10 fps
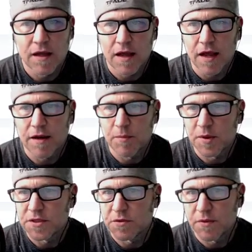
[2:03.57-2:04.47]
and it
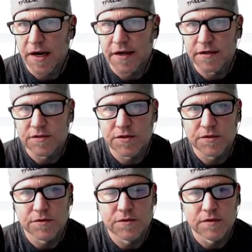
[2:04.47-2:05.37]
brings you right
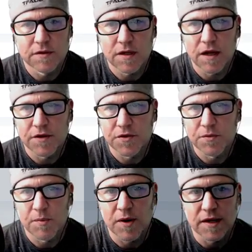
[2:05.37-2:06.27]
into a new
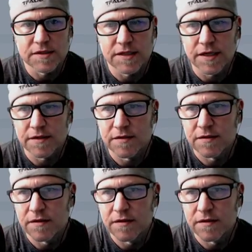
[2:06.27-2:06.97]
project.